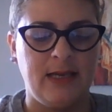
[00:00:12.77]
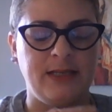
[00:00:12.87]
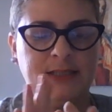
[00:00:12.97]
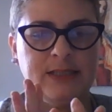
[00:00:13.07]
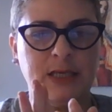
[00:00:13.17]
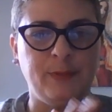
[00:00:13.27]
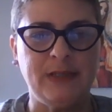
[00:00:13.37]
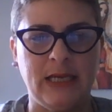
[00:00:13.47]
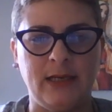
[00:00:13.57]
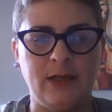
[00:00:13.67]
I just
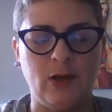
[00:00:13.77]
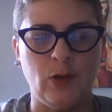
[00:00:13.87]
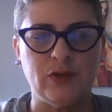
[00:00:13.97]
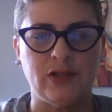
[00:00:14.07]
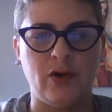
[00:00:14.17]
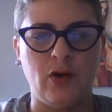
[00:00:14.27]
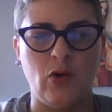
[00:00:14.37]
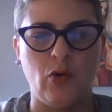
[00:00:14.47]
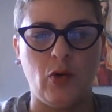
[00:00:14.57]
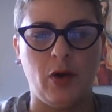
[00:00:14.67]
updated
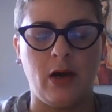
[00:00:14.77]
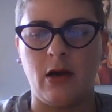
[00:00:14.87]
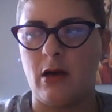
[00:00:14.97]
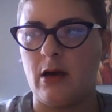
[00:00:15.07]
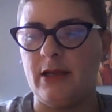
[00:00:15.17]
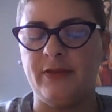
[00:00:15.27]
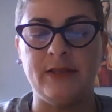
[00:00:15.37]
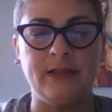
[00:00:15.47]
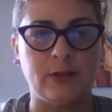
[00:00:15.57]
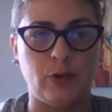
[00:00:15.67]
also in
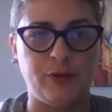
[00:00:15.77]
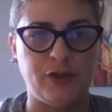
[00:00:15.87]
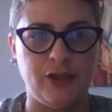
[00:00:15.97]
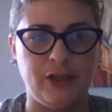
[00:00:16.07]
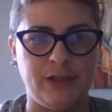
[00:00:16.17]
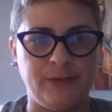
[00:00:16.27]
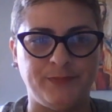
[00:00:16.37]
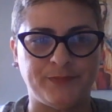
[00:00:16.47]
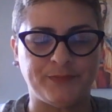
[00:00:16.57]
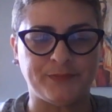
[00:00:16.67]
the description
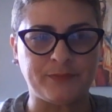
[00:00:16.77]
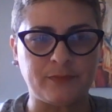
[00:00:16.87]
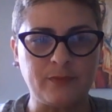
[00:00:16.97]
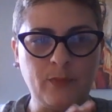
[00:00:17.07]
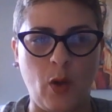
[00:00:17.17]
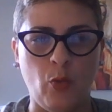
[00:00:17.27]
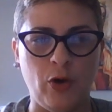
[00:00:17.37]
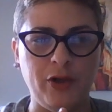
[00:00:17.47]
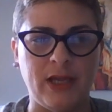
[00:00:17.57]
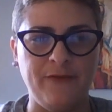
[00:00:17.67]

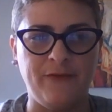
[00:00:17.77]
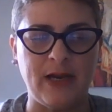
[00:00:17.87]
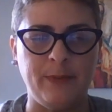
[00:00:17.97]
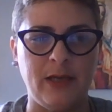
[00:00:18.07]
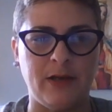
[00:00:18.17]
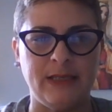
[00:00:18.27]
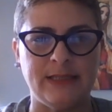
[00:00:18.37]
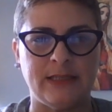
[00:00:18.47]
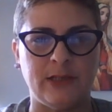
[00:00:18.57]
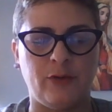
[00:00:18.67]
where you can find me on
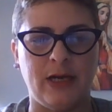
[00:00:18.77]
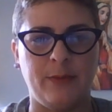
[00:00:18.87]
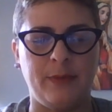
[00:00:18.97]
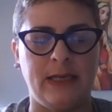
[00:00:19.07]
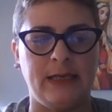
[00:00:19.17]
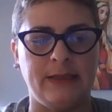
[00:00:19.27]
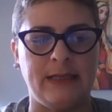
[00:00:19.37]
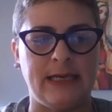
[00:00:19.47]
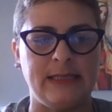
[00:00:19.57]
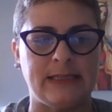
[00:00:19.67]
Instagram, and
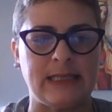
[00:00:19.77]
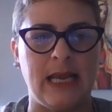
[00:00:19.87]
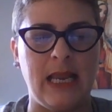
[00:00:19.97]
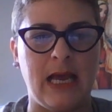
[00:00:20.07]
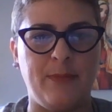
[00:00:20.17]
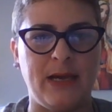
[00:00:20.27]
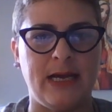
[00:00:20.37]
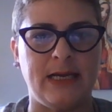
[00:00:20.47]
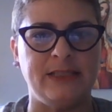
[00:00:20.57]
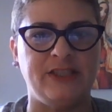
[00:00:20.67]
that is
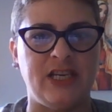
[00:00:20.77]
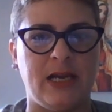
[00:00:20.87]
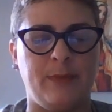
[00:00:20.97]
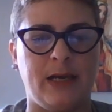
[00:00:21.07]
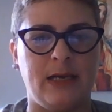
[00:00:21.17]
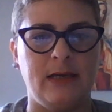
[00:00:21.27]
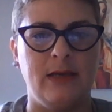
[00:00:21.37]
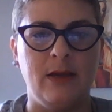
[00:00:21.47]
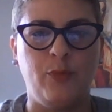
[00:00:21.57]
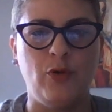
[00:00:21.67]

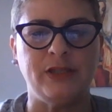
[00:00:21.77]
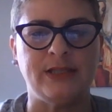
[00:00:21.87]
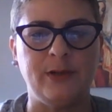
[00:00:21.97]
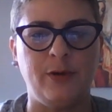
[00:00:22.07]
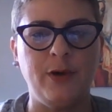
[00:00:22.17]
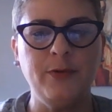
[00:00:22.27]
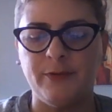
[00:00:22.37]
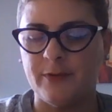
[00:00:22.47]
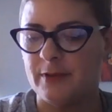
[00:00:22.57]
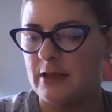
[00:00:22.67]

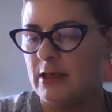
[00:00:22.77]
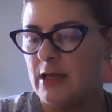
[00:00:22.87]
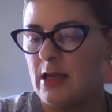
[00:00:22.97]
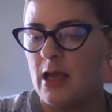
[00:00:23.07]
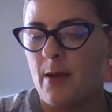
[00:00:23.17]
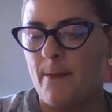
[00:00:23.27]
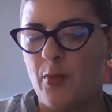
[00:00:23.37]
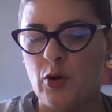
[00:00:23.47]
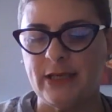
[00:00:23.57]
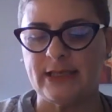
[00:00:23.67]

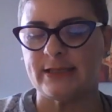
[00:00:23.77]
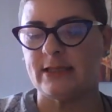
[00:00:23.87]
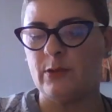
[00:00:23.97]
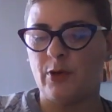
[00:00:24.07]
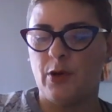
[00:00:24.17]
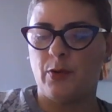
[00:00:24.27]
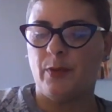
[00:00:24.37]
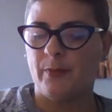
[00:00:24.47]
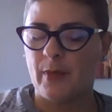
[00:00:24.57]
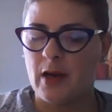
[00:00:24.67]
LamaJama.0.0.
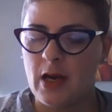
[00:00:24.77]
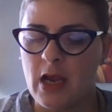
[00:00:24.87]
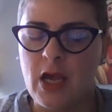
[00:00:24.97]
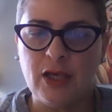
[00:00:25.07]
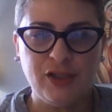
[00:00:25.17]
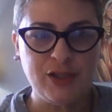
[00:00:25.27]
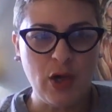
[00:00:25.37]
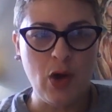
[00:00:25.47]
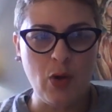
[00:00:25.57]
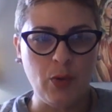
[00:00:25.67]

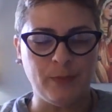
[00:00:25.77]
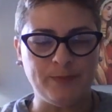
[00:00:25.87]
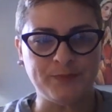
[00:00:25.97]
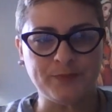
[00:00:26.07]
So